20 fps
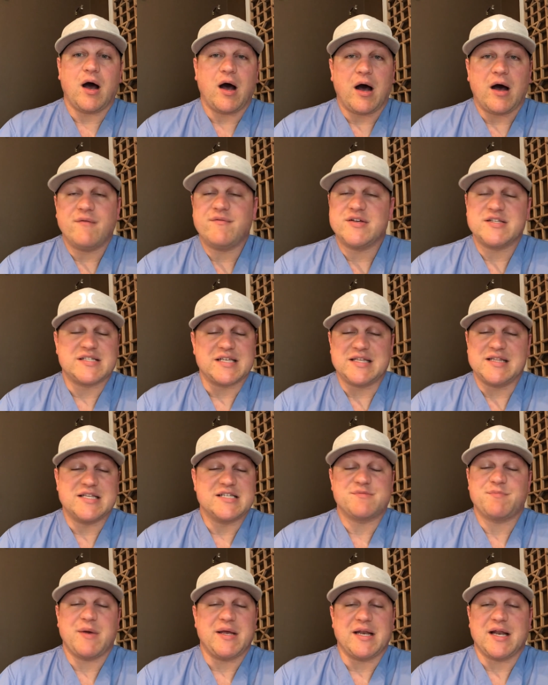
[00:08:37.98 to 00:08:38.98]
obviously
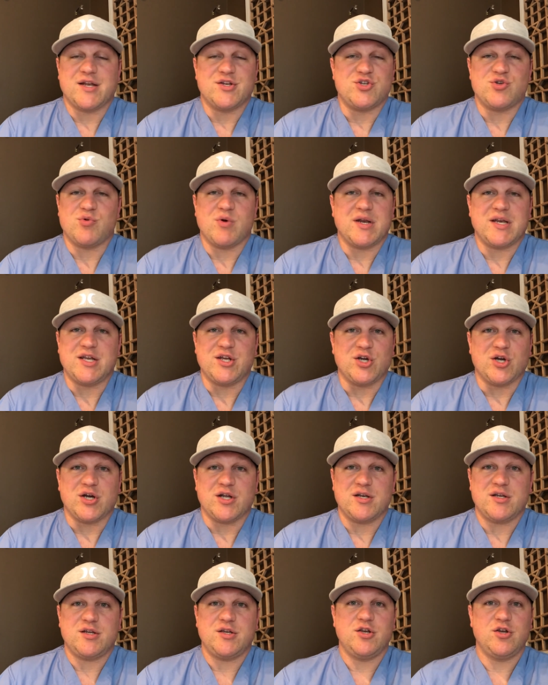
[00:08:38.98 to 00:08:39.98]
this may not do any
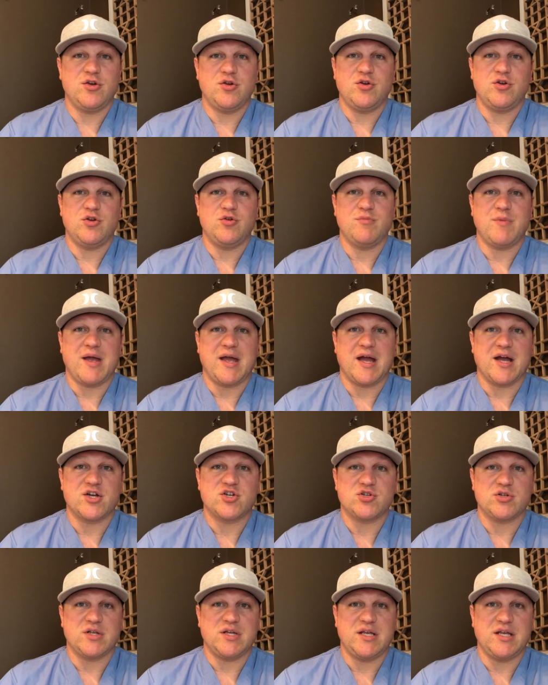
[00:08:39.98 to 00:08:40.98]
good. You may
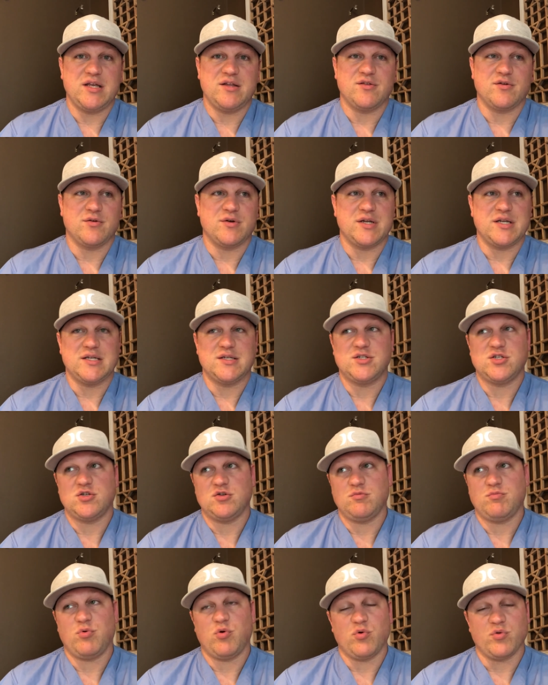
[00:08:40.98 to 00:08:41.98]
actually either need
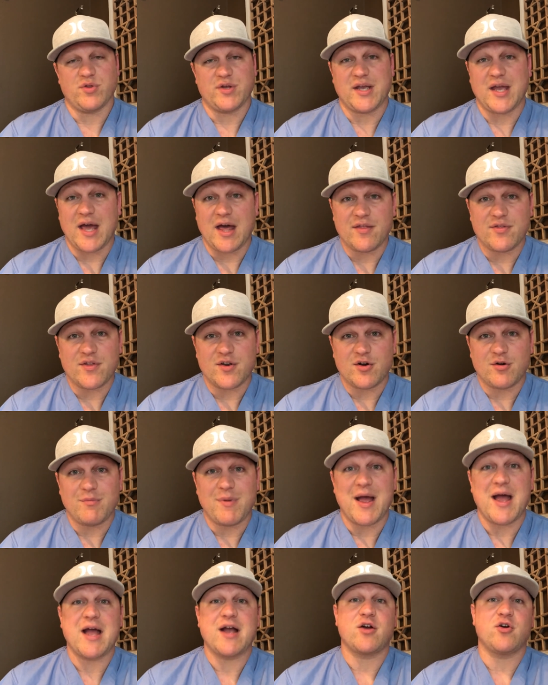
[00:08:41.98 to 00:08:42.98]
to pull the catheter
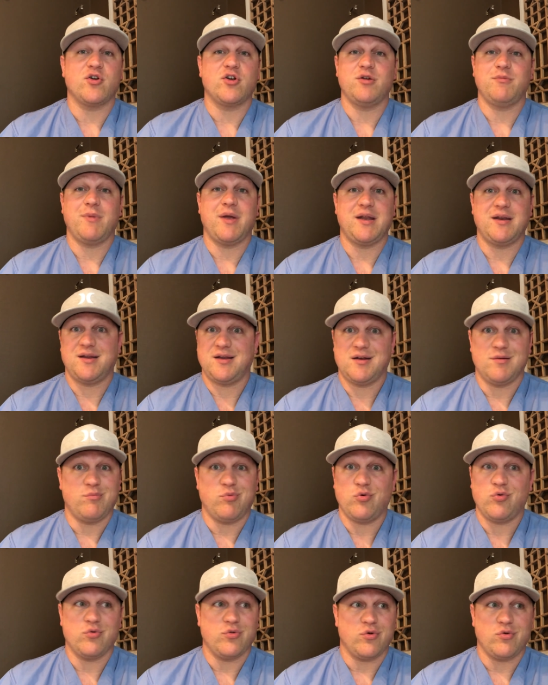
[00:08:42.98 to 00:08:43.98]
back, or you may need to
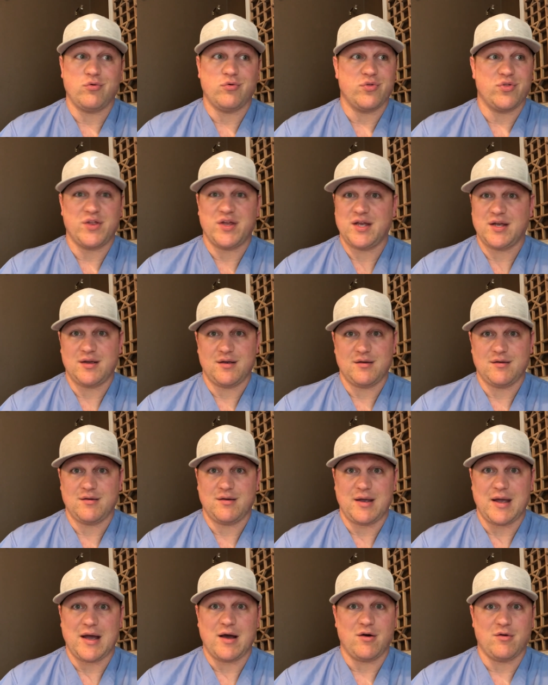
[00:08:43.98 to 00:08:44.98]
pull the whole thing
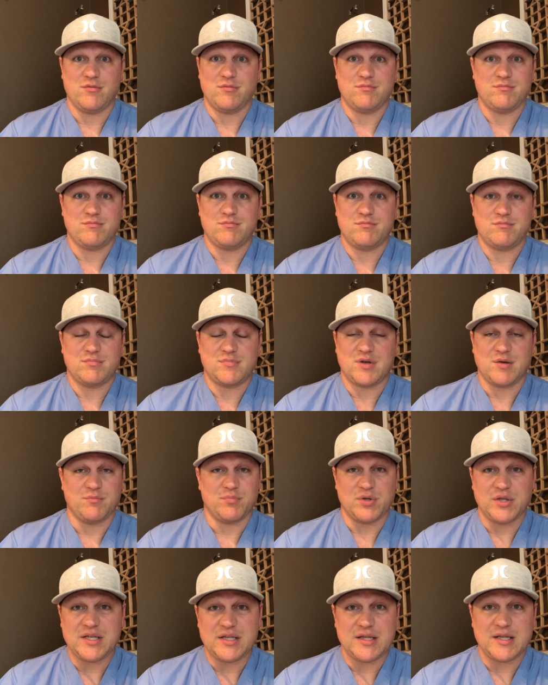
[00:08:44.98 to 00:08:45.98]
out
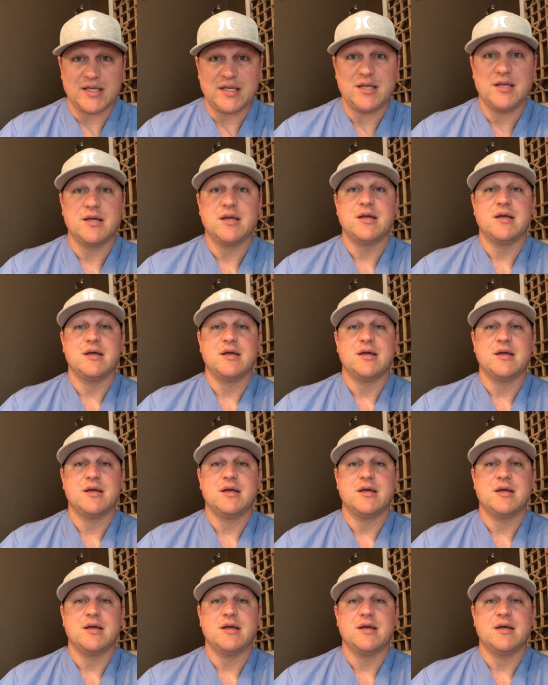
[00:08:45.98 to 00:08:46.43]
completely,